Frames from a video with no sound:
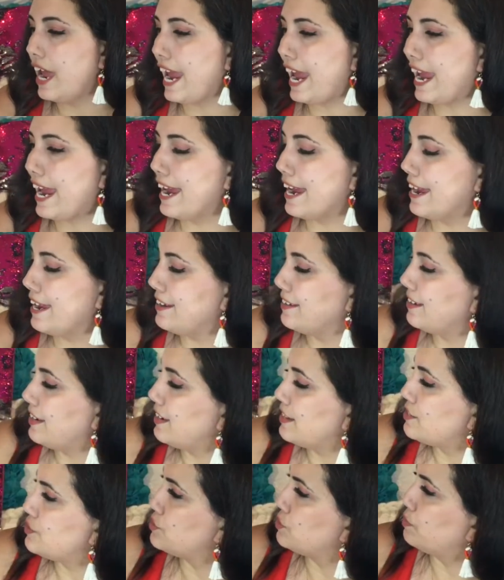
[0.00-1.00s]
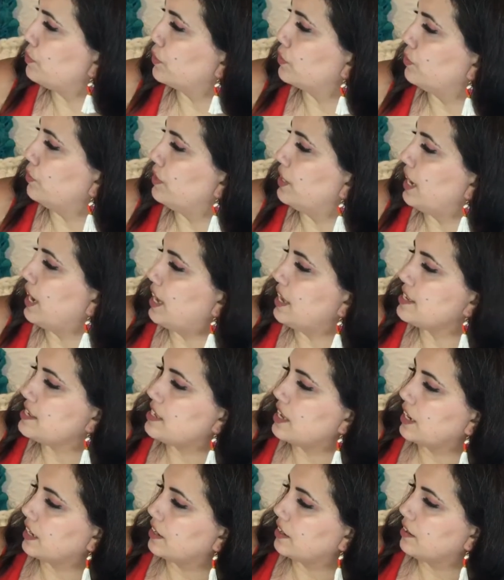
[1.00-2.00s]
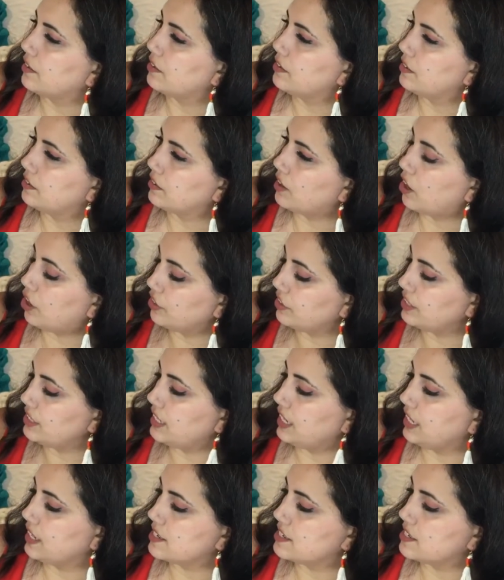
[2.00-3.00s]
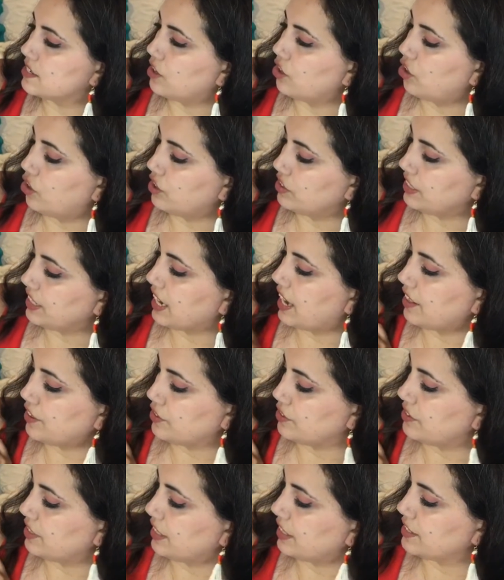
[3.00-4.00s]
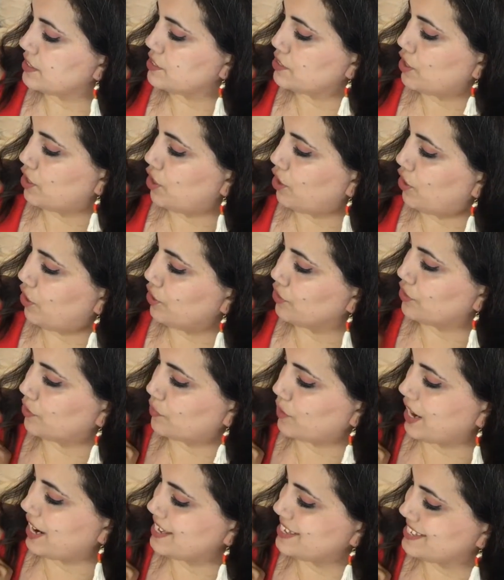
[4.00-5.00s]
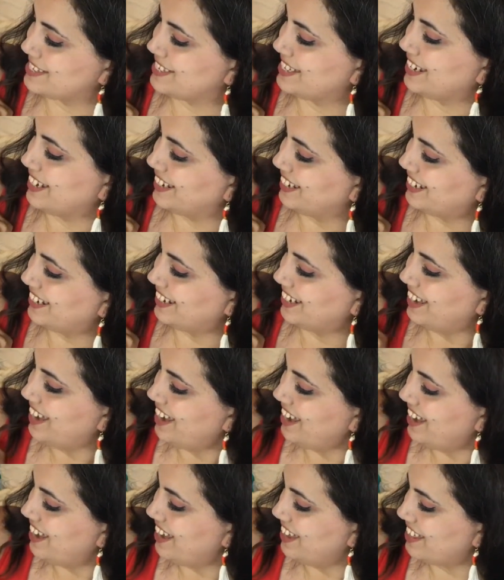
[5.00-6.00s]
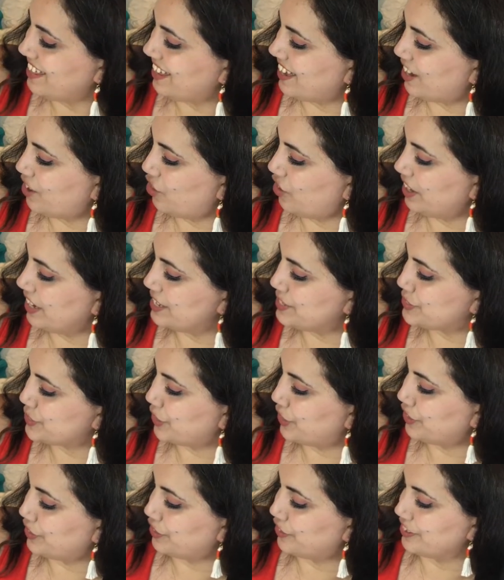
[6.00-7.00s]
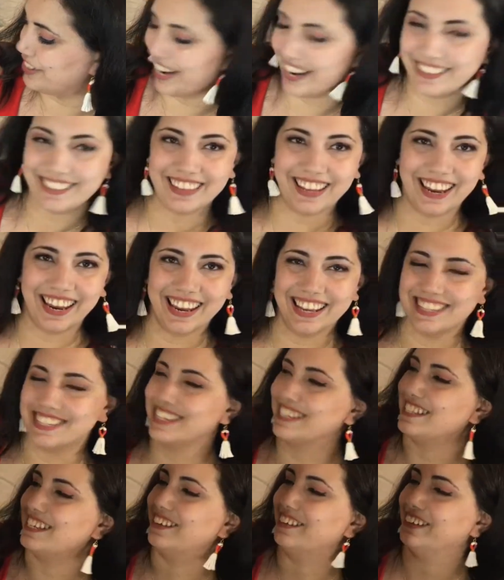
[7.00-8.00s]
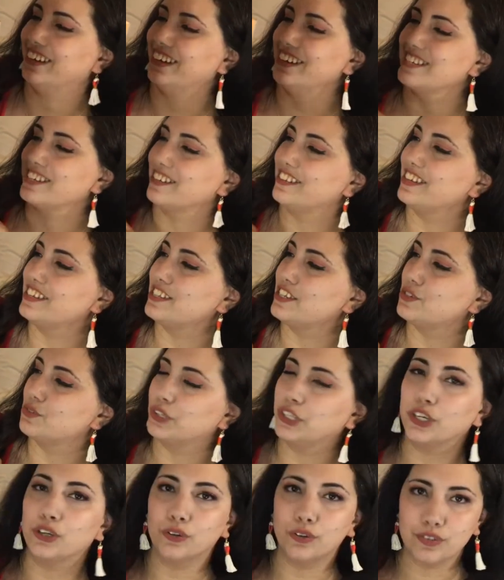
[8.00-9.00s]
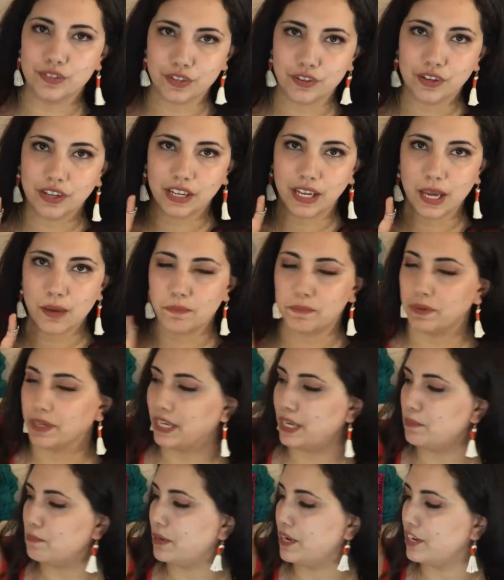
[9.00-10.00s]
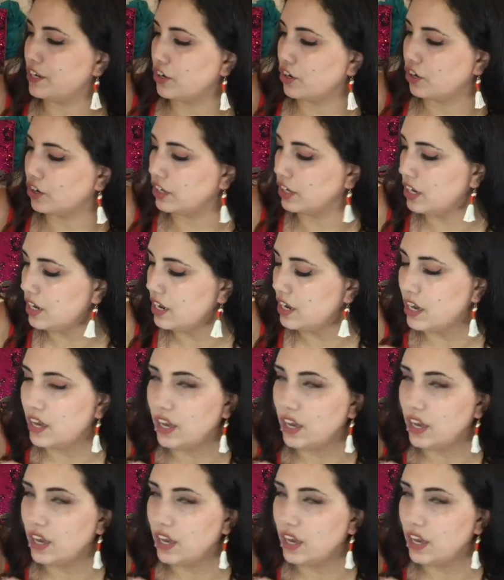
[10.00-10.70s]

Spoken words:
And it's super cool. It has like all the things, all the other things, all the rest. Oh, it's all or nothing. It says down there. So this is really cool to keeping your